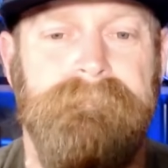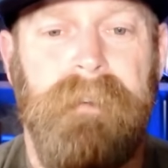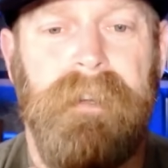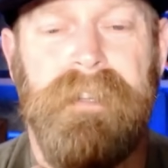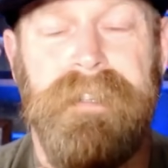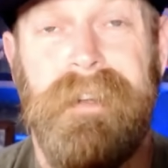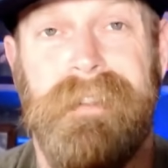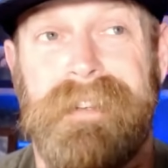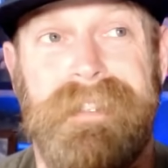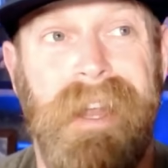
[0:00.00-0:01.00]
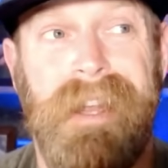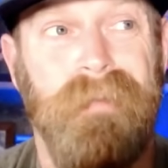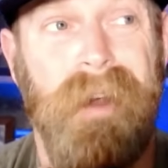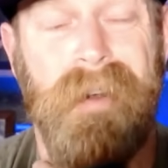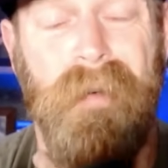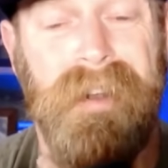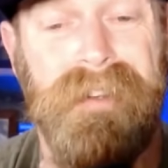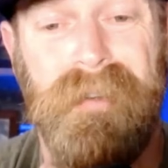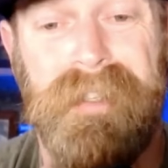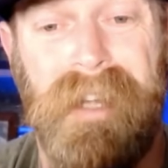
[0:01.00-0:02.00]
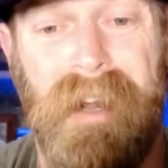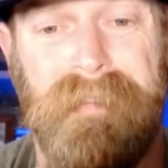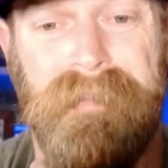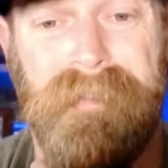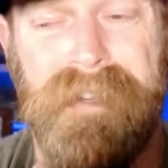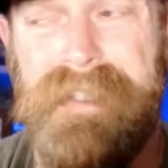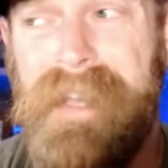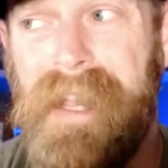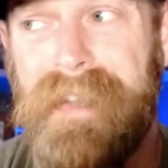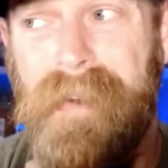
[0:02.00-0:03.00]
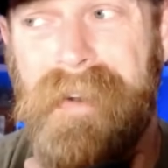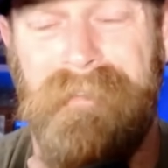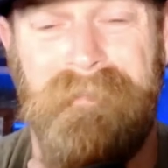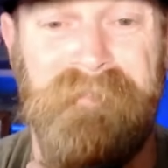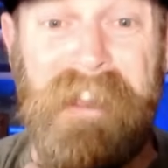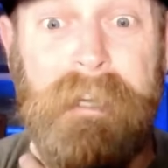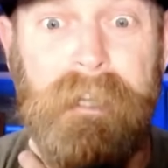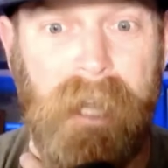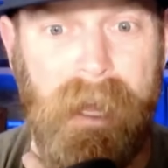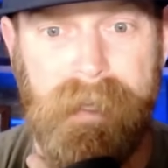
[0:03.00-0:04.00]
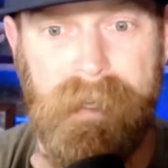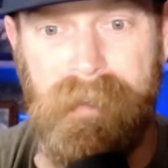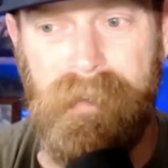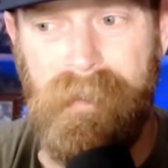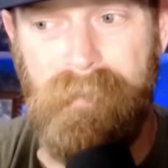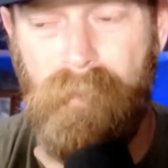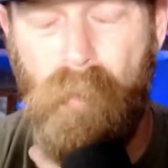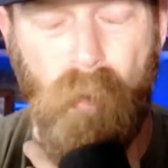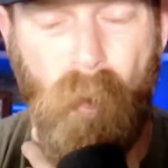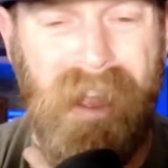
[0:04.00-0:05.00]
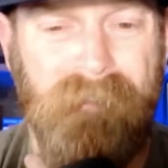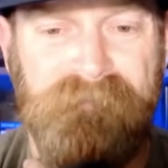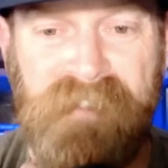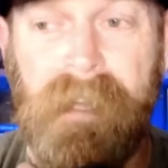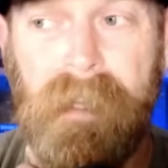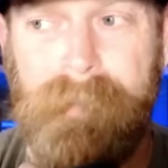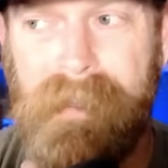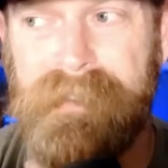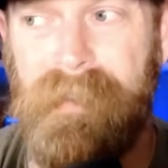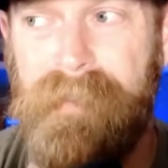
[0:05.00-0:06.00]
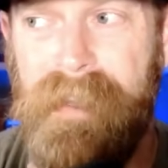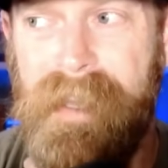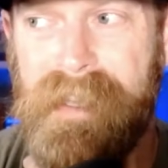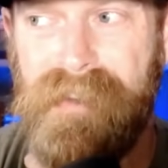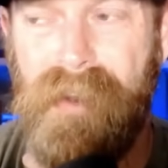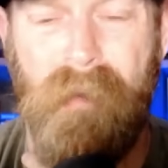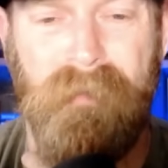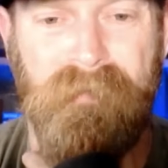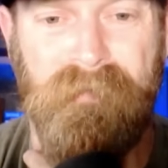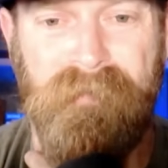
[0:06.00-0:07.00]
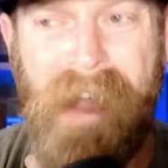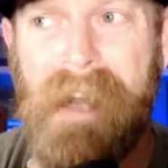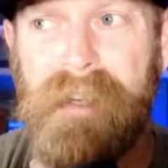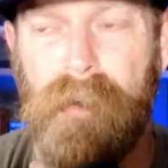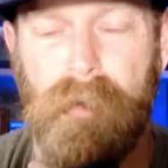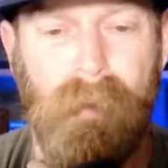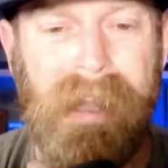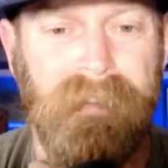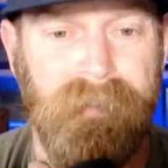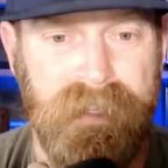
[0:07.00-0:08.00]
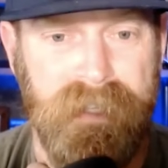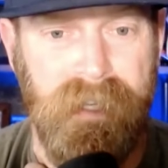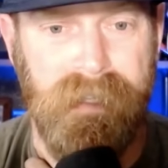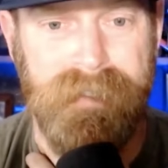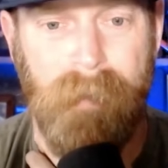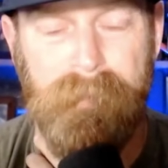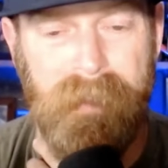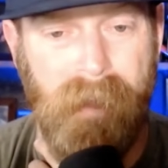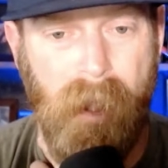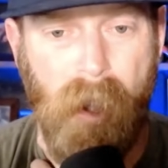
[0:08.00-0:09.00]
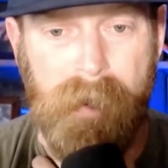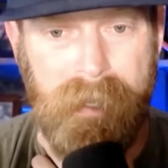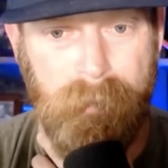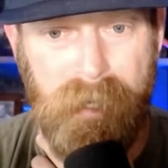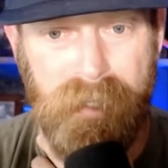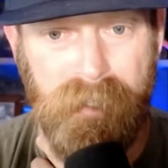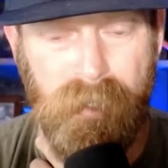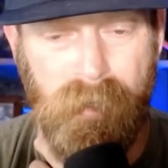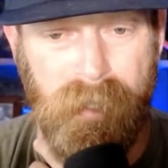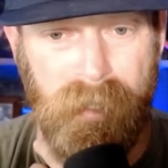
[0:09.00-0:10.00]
Because look, there's days where I don't want to do stuff. There's days where I don't feel like it. But the way I feel about something has no factor or relevancy in something that I already committed to doing.